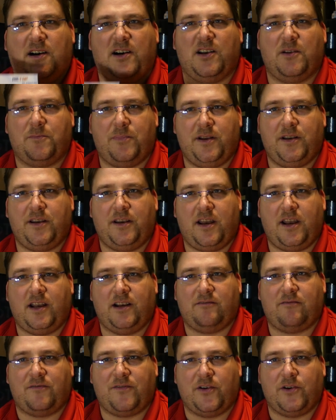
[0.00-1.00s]

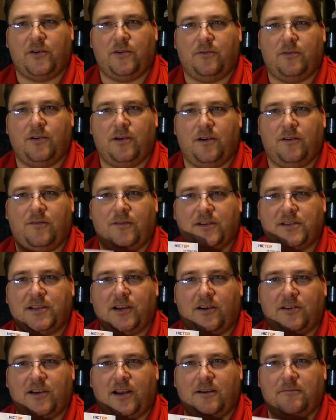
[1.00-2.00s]
unopinionated review of
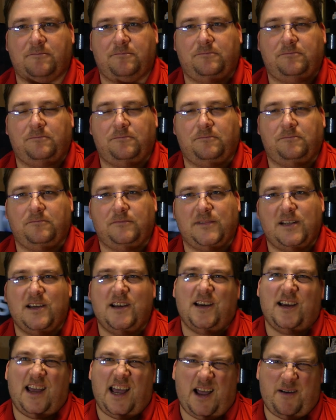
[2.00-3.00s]
CR10.
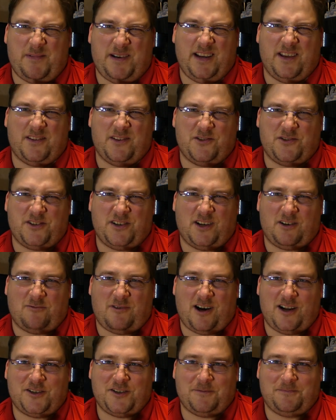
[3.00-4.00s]
How many of those are you going to
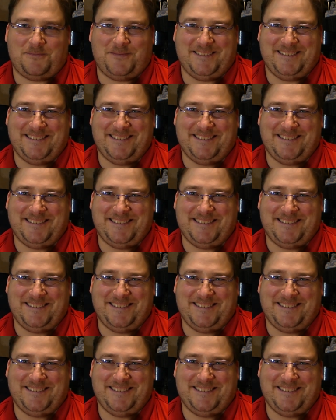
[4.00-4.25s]
watch?